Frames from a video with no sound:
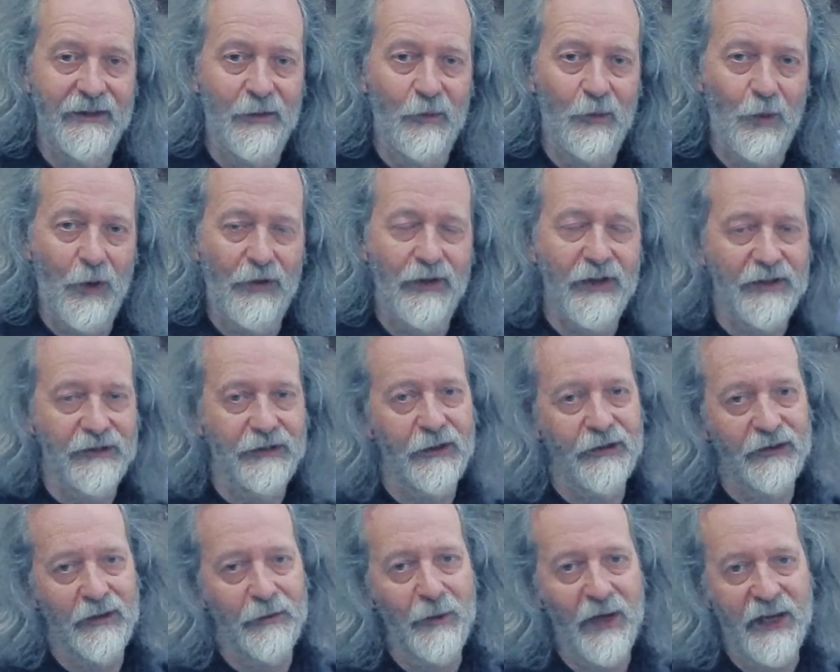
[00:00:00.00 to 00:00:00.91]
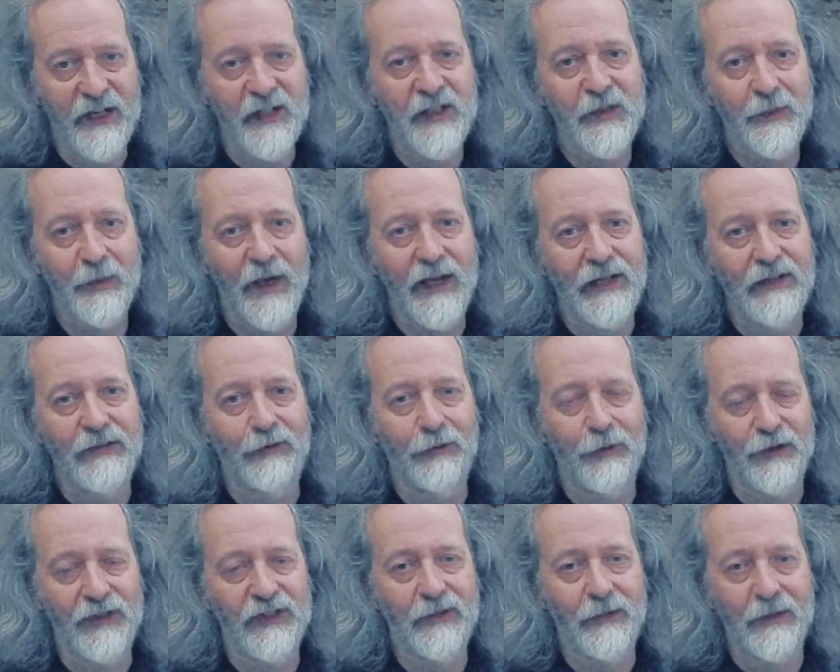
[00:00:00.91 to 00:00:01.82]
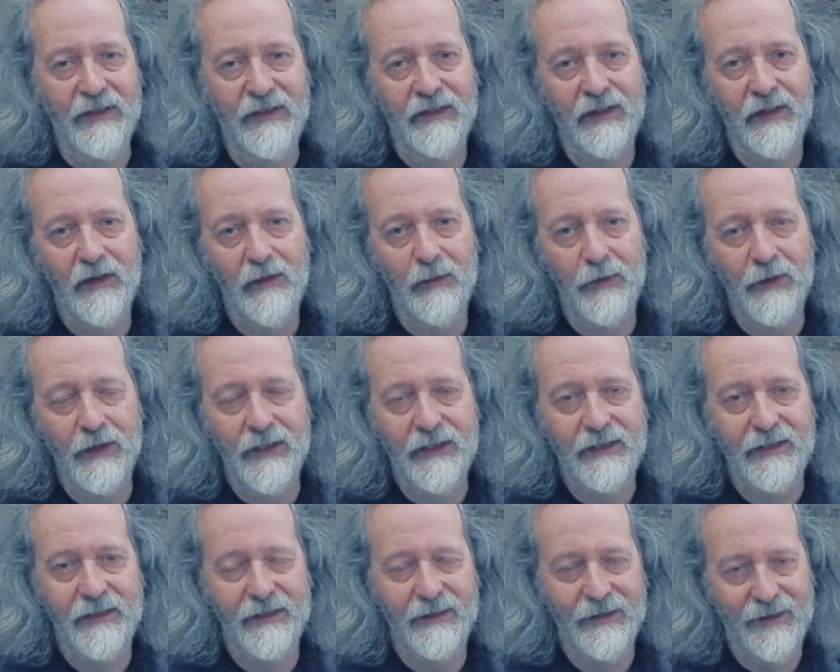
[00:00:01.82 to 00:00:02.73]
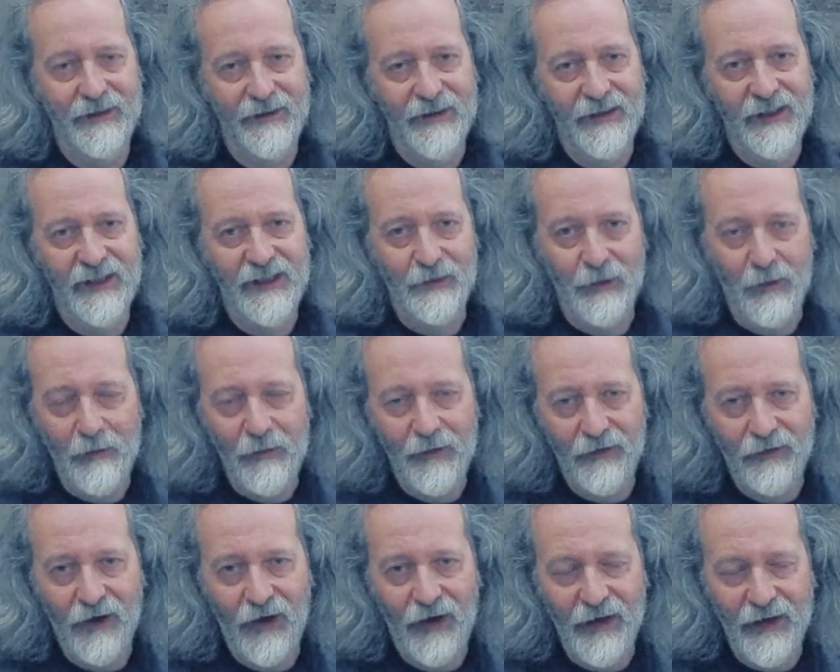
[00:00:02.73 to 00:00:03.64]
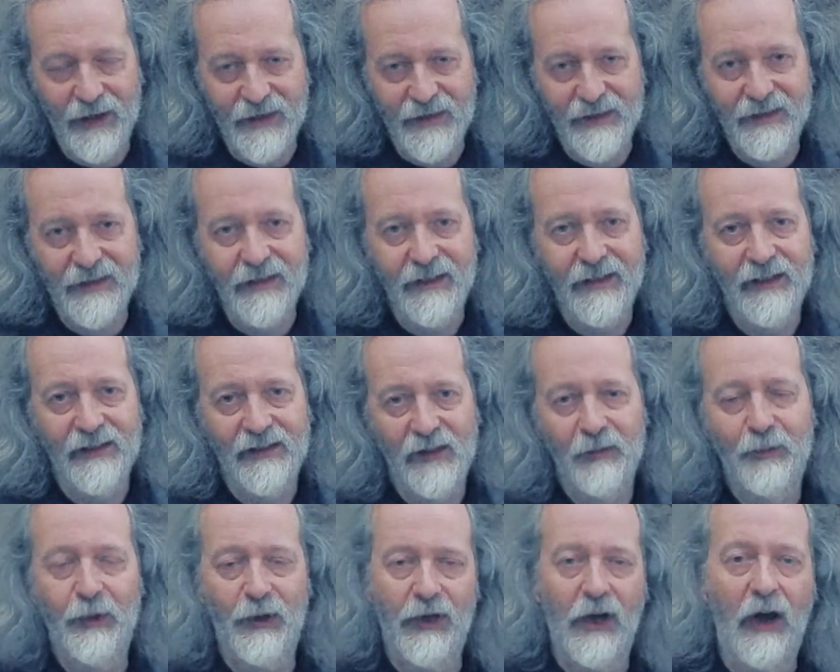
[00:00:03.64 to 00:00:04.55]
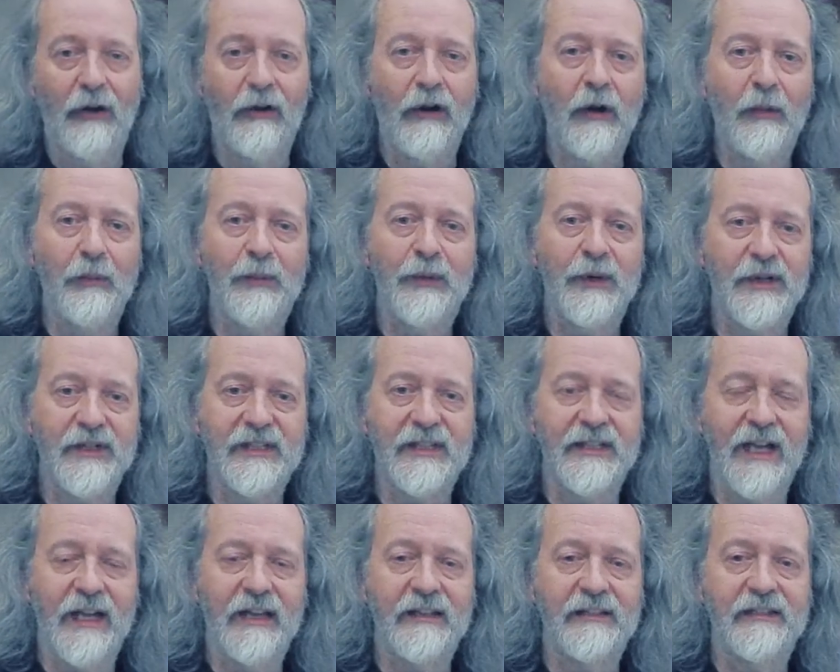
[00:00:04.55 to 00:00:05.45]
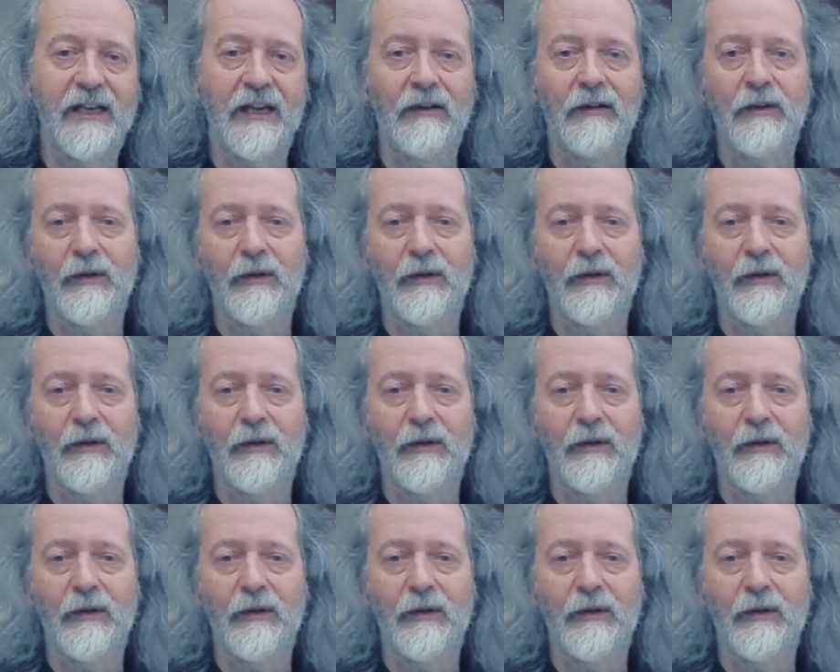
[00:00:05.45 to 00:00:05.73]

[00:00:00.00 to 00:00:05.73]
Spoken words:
What this does is make space for us to interpret, to improvise, to put our own personality, our